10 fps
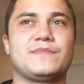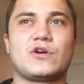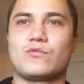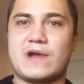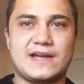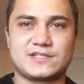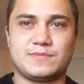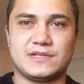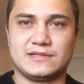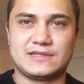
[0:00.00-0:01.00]

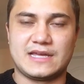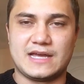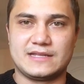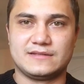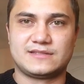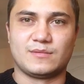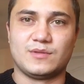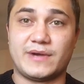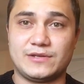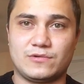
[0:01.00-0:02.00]
harassment that some of the
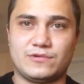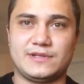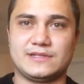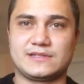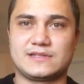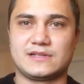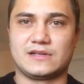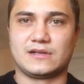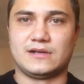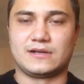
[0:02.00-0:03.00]
minorities
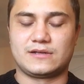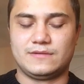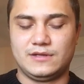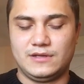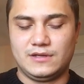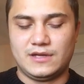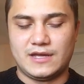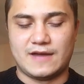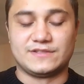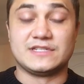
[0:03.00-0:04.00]

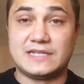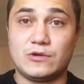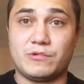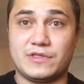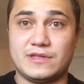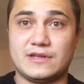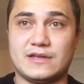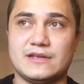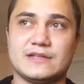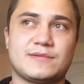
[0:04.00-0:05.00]
have to deal with,
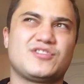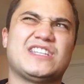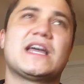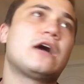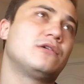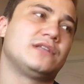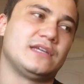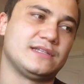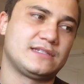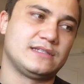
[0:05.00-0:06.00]
especially
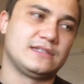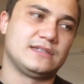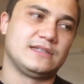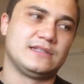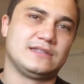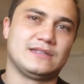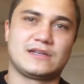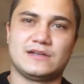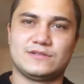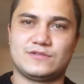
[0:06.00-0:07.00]
nowadays in the
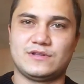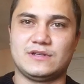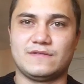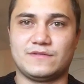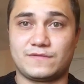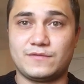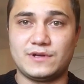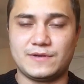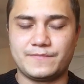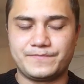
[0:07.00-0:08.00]
country of the
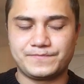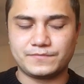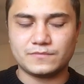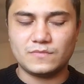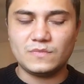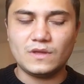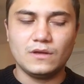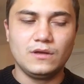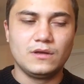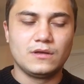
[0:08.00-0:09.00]
free.
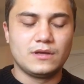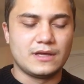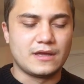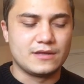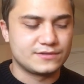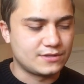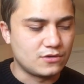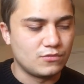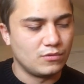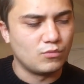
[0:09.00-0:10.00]
And
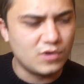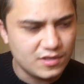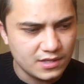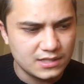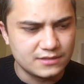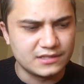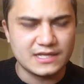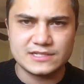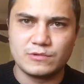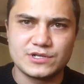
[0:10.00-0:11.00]
so one of the
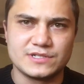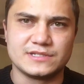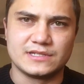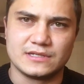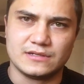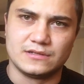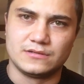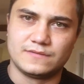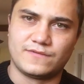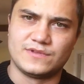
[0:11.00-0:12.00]
last questions
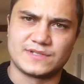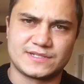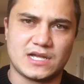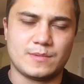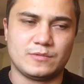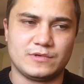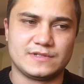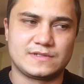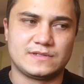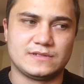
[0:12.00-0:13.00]
for this assignment
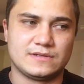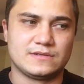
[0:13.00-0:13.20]
was to